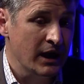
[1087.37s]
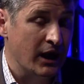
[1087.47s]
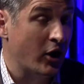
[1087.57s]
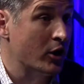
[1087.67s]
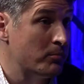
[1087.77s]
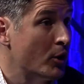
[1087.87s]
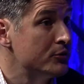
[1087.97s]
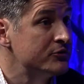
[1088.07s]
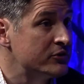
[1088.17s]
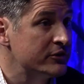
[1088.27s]
are
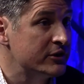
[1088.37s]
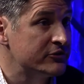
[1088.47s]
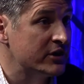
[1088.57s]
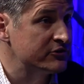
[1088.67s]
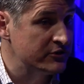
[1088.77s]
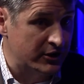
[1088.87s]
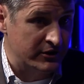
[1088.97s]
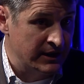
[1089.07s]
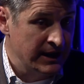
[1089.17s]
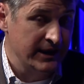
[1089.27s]
opposed to legalization.
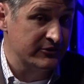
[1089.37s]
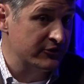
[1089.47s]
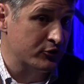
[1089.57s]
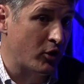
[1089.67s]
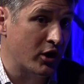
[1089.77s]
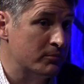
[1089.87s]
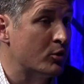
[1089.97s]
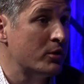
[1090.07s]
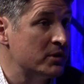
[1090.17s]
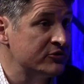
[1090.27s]
He's a strong
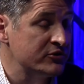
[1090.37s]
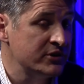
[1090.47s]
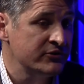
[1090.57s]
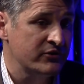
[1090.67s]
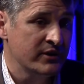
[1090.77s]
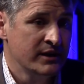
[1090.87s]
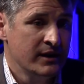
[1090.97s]
prohibitionist.